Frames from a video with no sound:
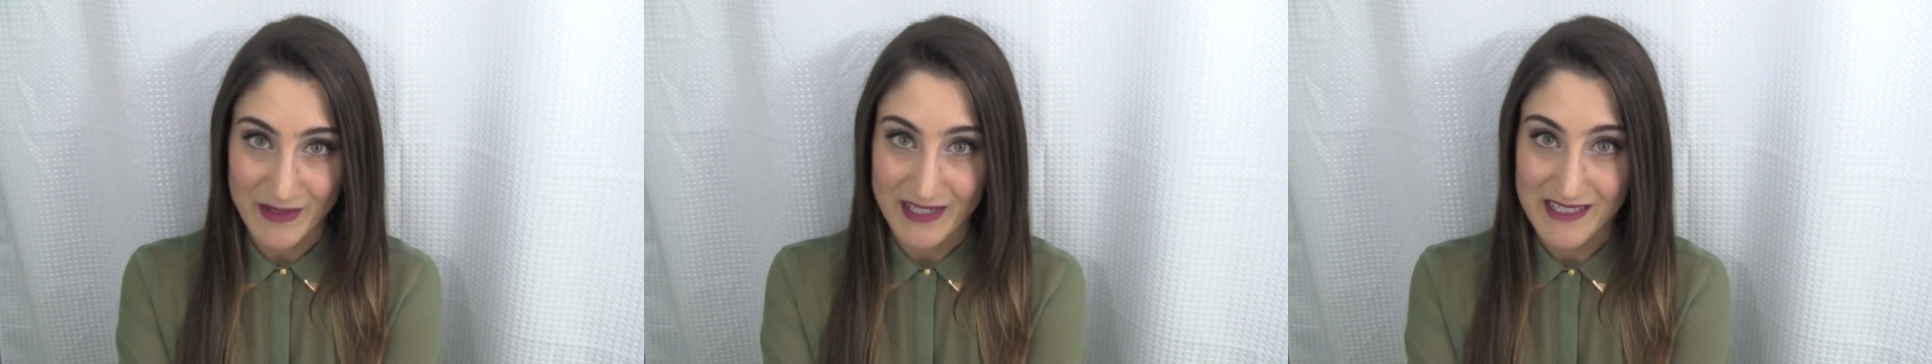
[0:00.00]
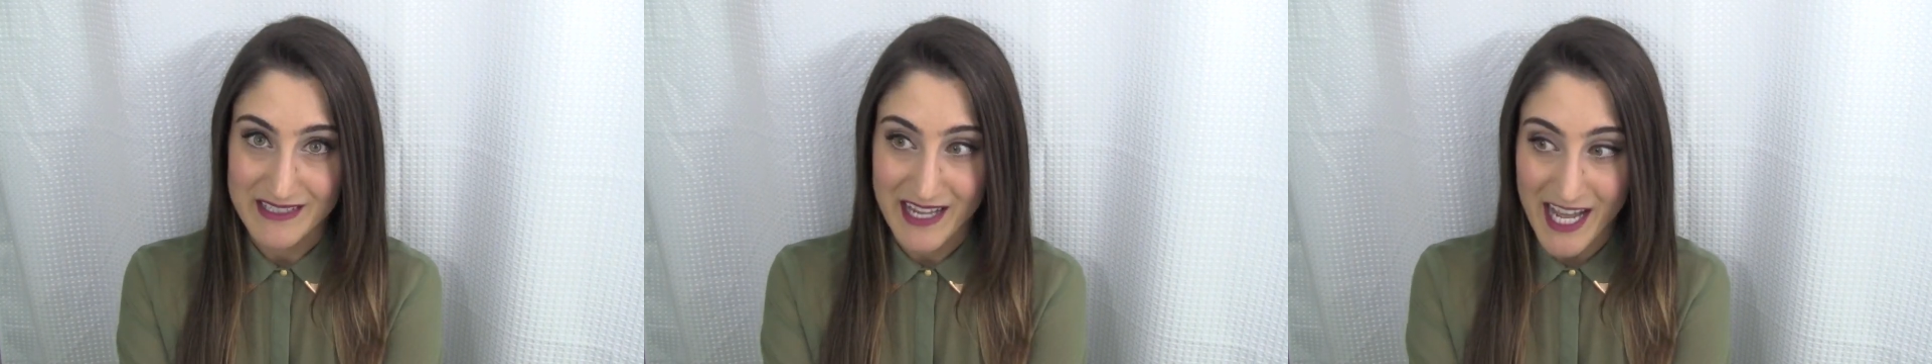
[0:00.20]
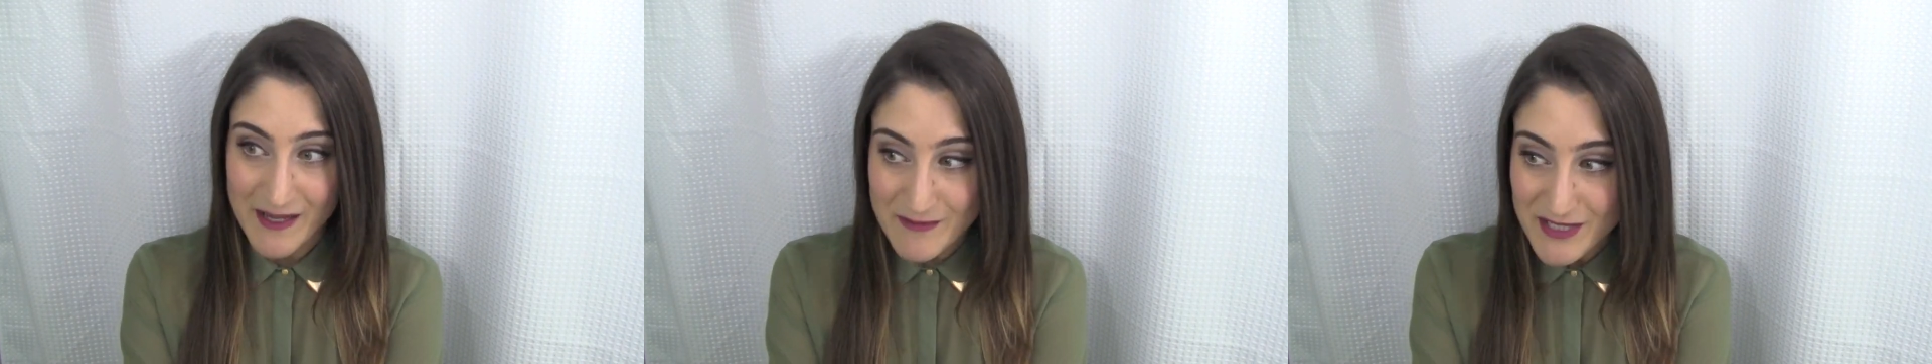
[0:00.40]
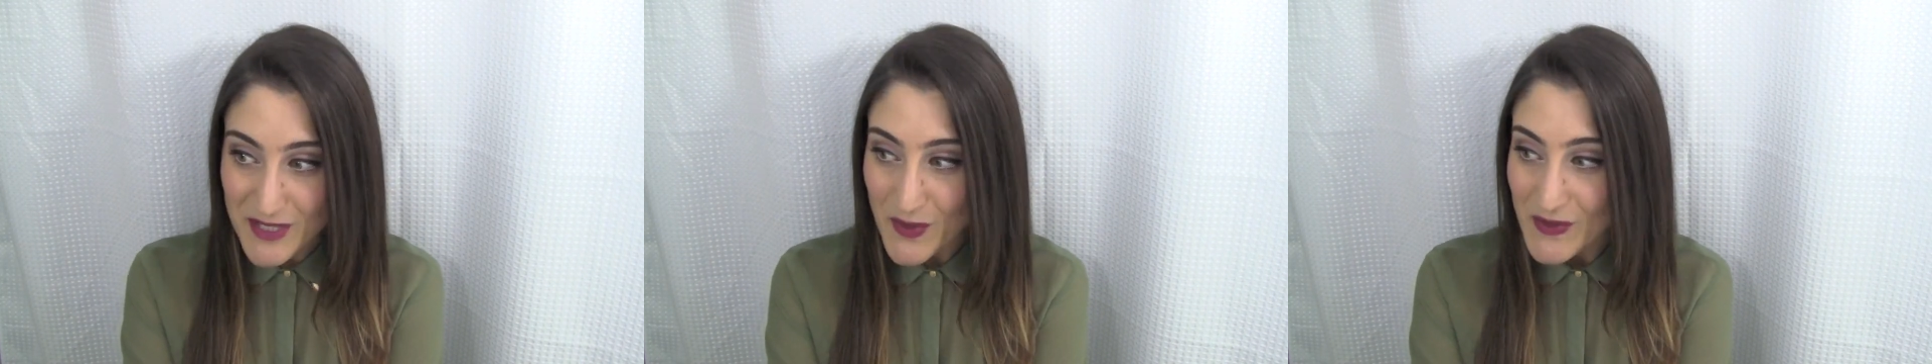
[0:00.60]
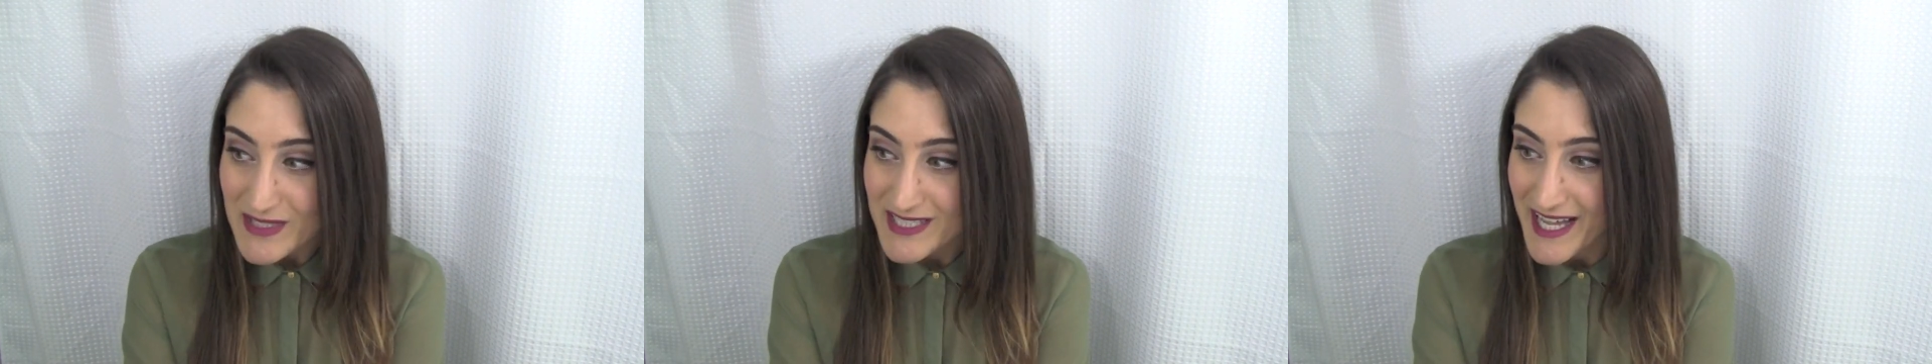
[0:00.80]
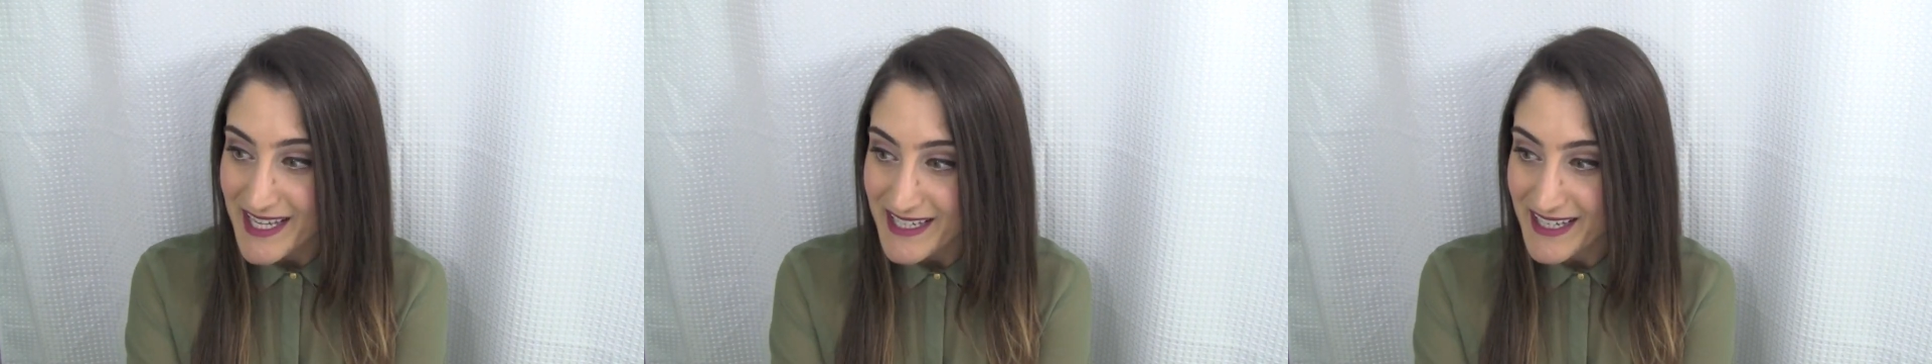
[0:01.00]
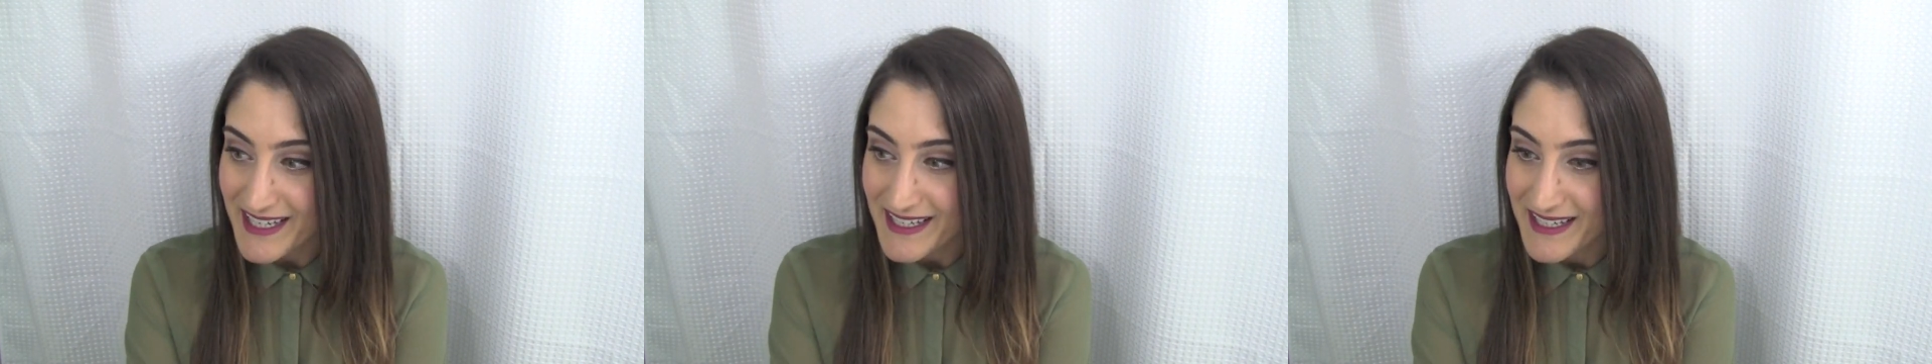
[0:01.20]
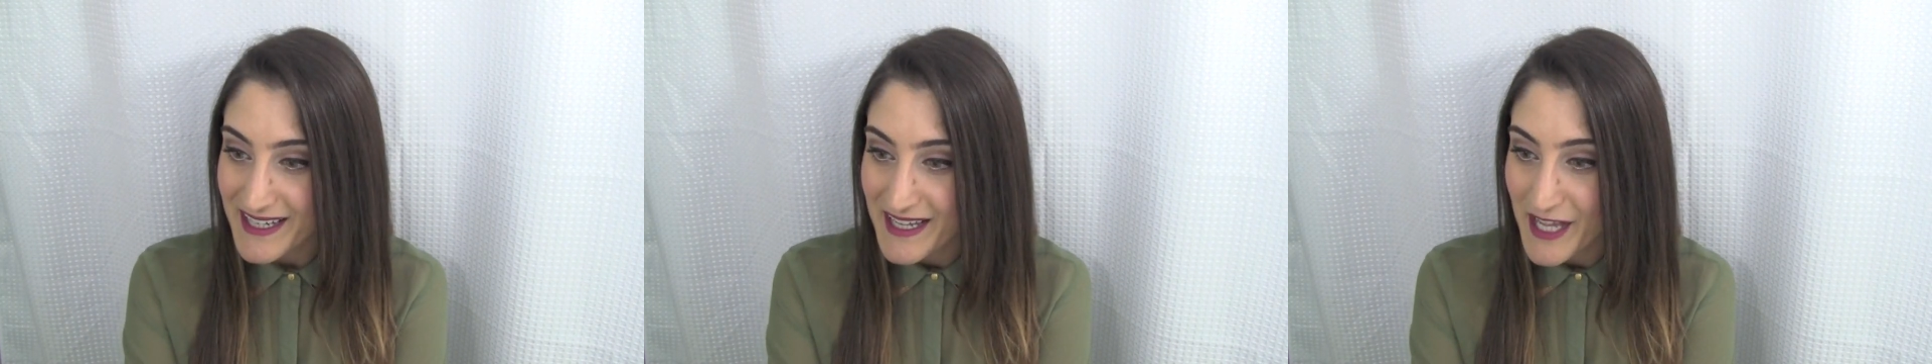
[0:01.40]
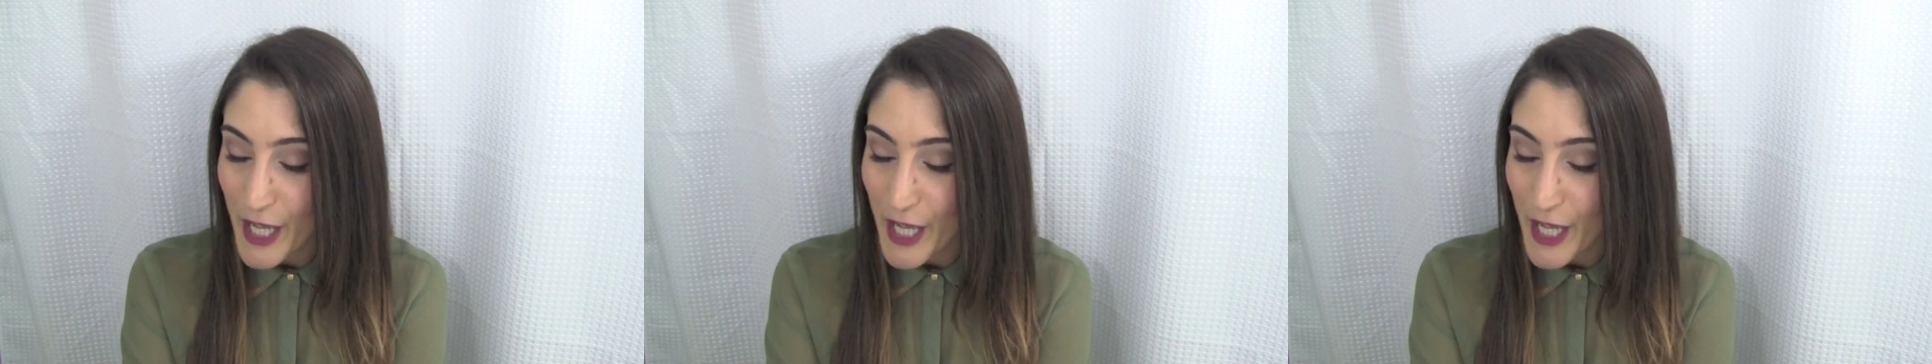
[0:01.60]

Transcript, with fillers: because I'm so excited